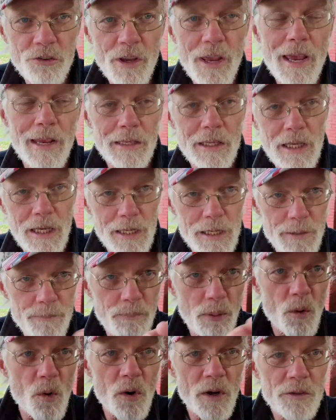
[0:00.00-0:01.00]
at key
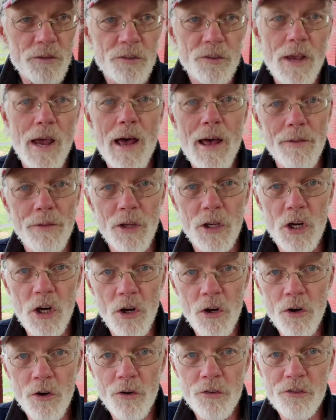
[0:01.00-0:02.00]
points on the
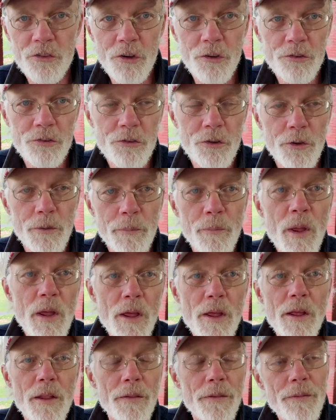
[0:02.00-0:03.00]
girder system
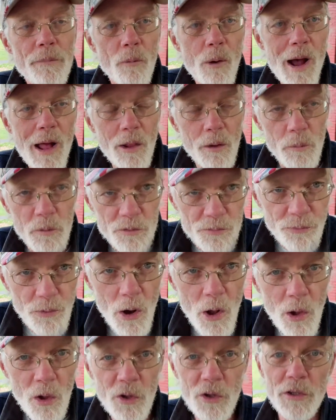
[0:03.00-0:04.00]
while it was
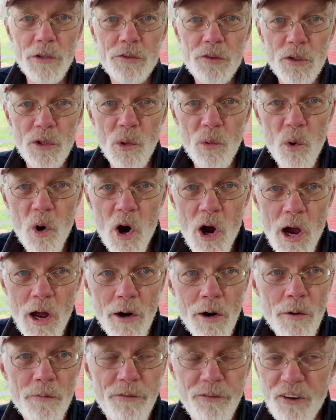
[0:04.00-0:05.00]
falling into the
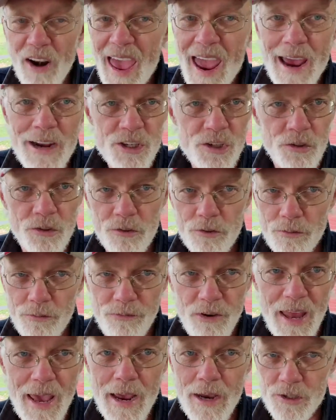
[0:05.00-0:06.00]
water.
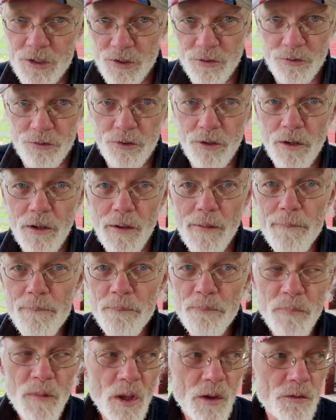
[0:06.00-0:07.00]
Flashes.
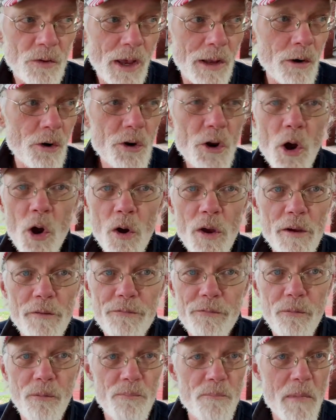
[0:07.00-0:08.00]
So I don't know
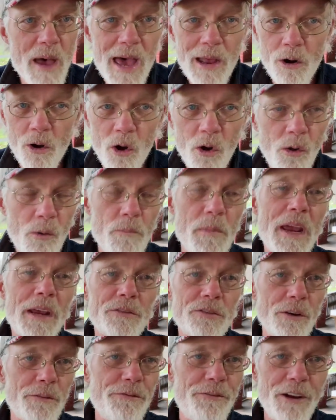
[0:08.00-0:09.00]
if metal
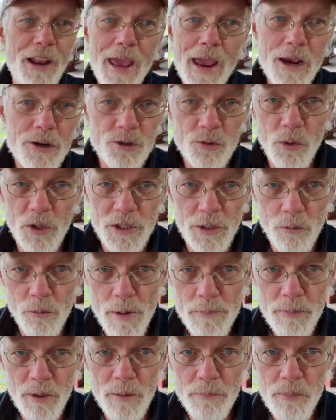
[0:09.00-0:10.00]
makes a flash when you
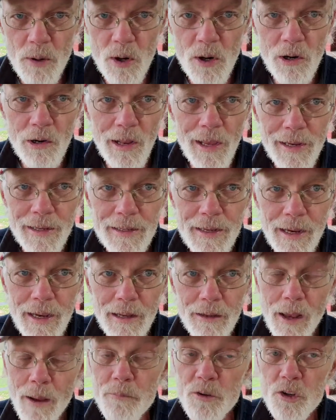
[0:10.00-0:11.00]
rip it apart like
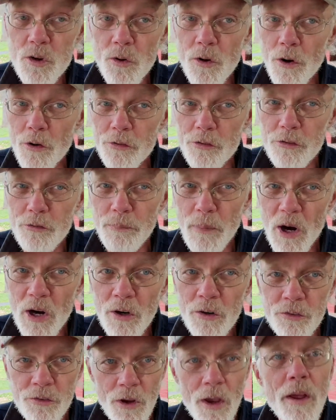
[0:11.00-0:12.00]
that. I'm sure there's
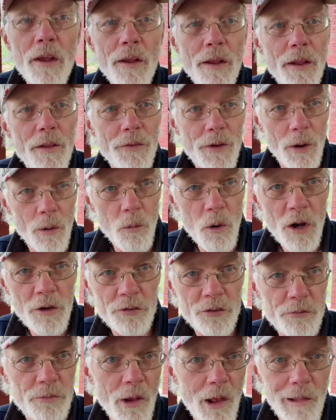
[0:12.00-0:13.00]
sparks. There
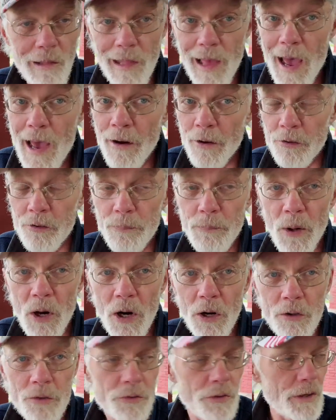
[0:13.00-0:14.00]
was a lot of
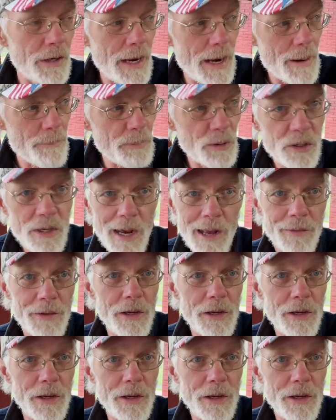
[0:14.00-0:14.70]
sparks that happened on the